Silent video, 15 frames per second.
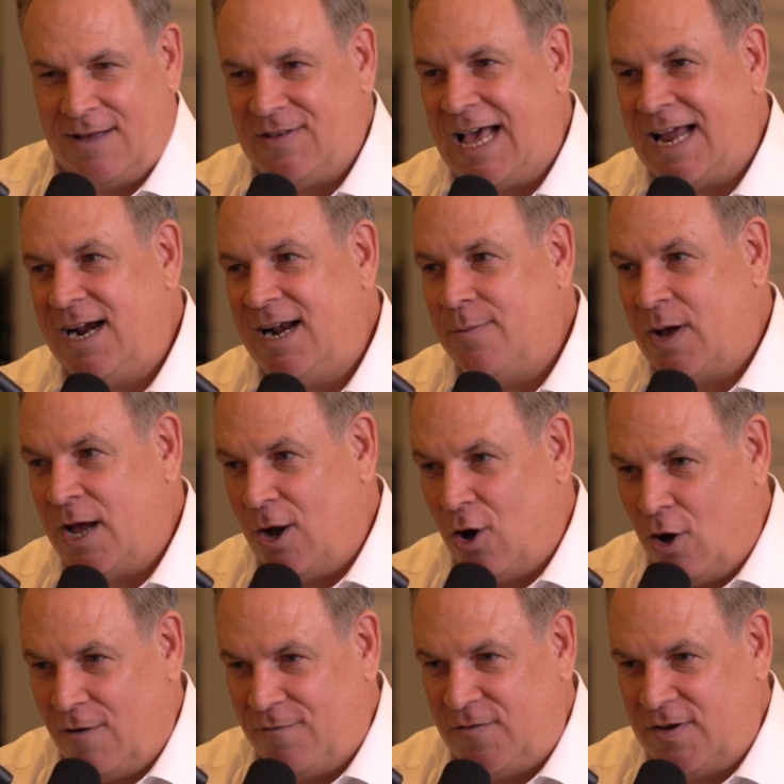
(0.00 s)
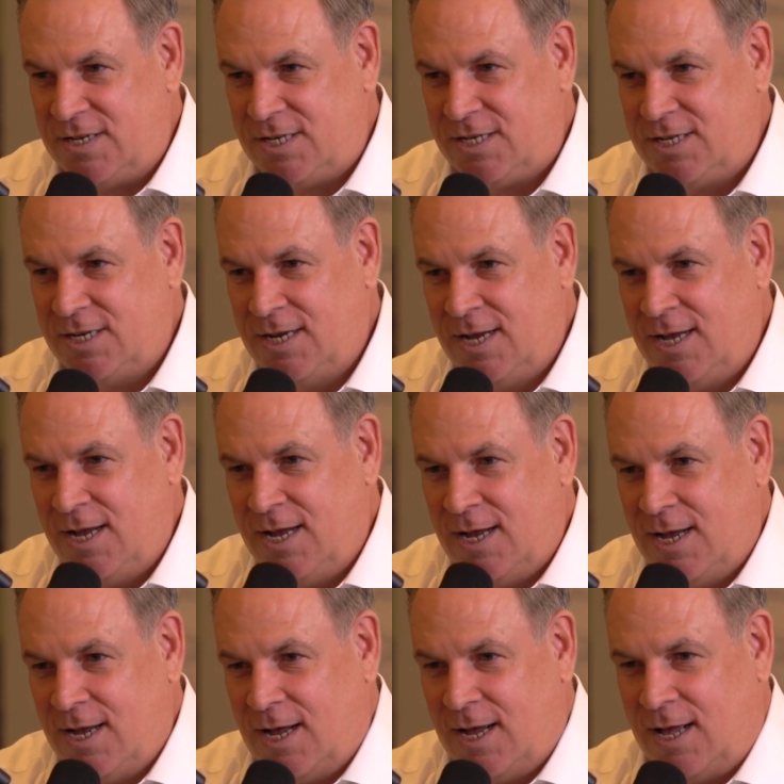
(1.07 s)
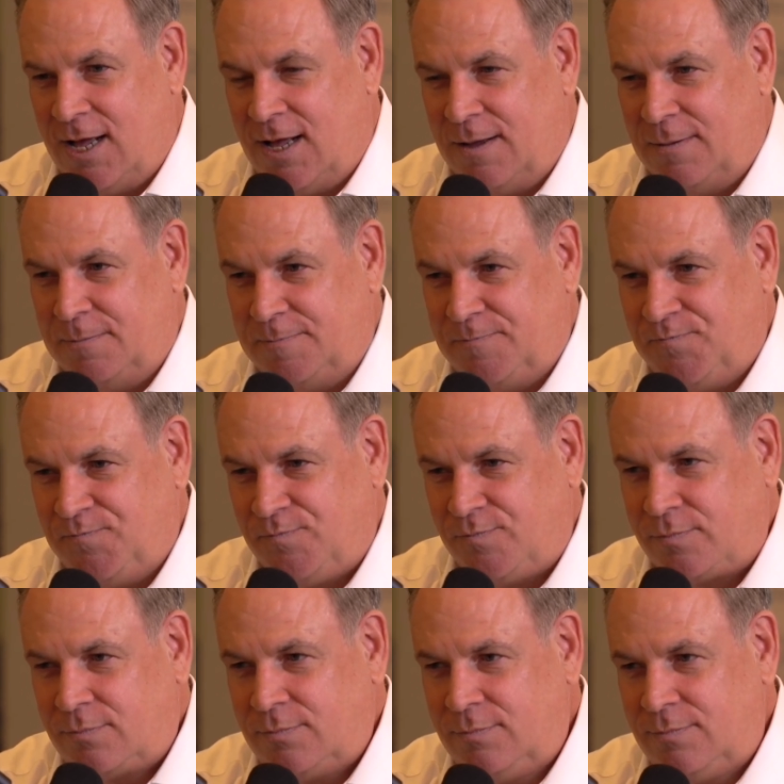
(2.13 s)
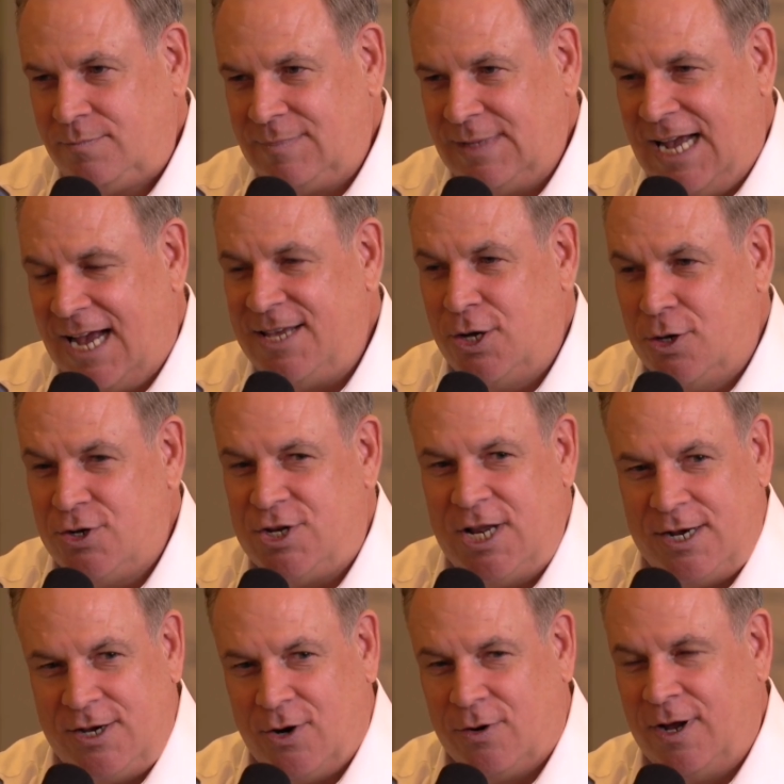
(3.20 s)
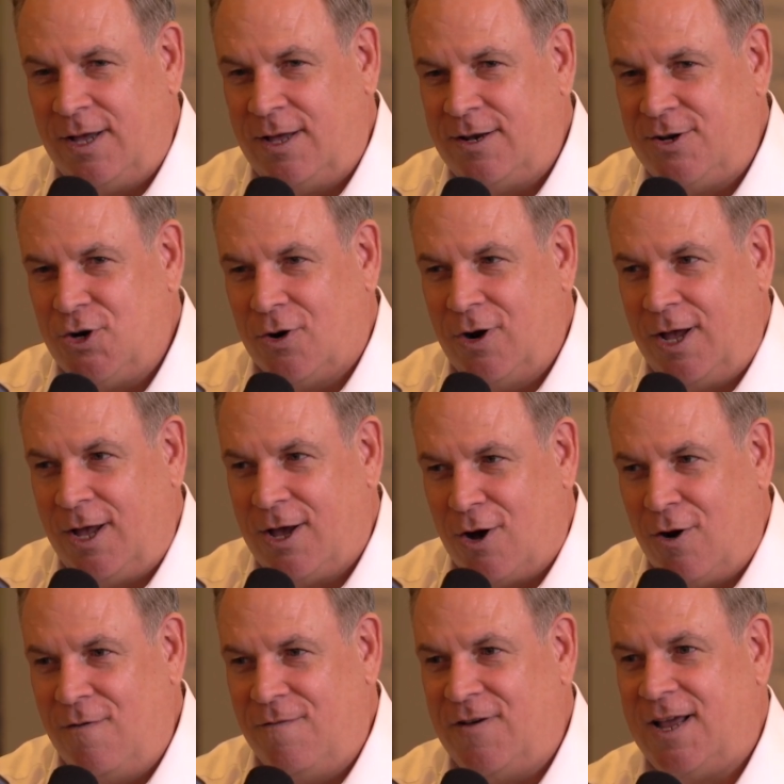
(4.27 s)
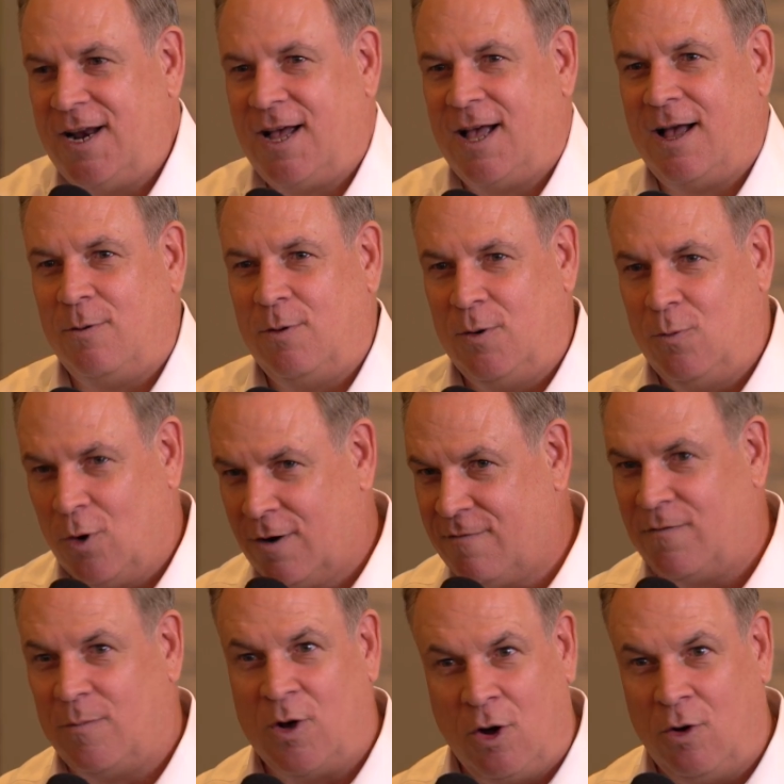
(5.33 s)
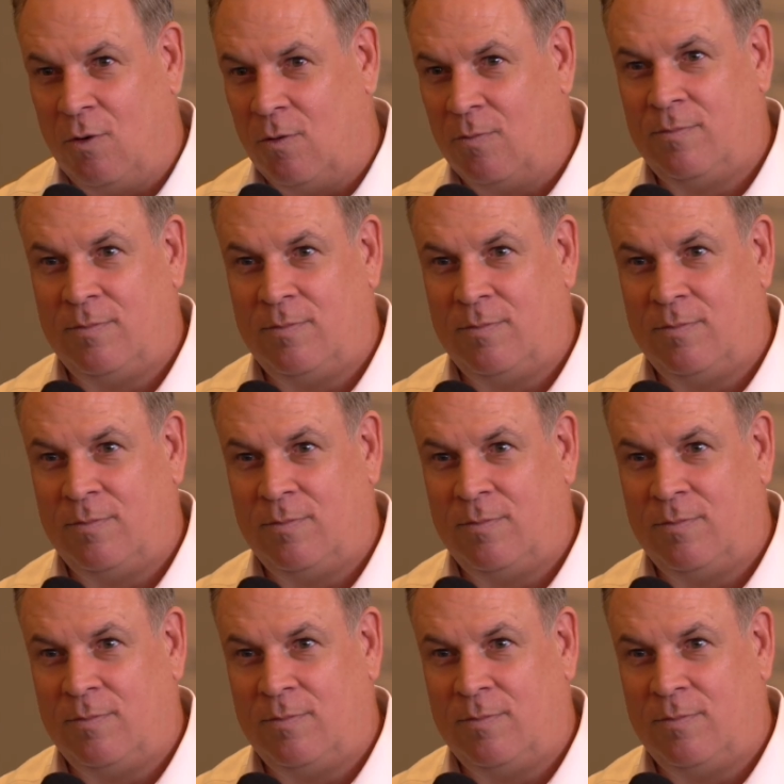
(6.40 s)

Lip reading: got it in my office. I used it during COVID. I would work from home.